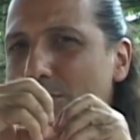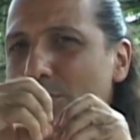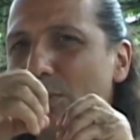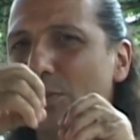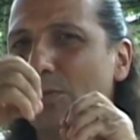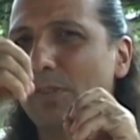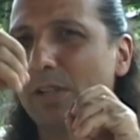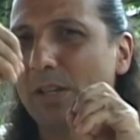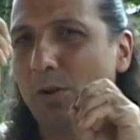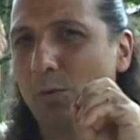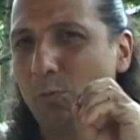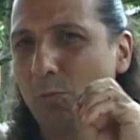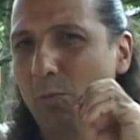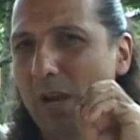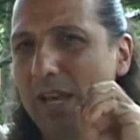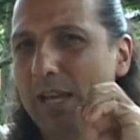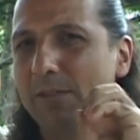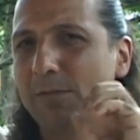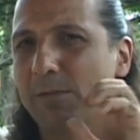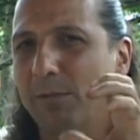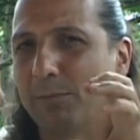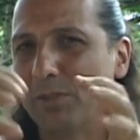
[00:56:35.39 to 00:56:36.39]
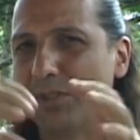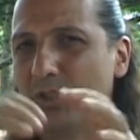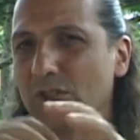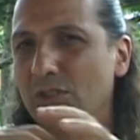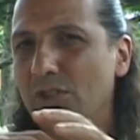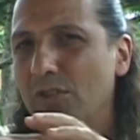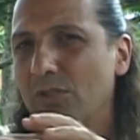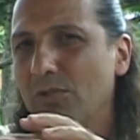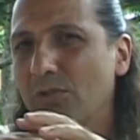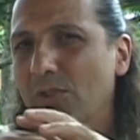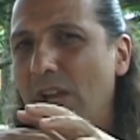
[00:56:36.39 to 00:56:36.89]
moving away from each
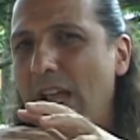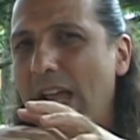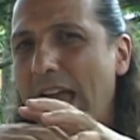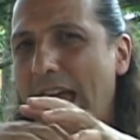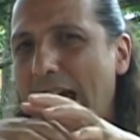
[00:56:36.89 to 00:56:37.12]
other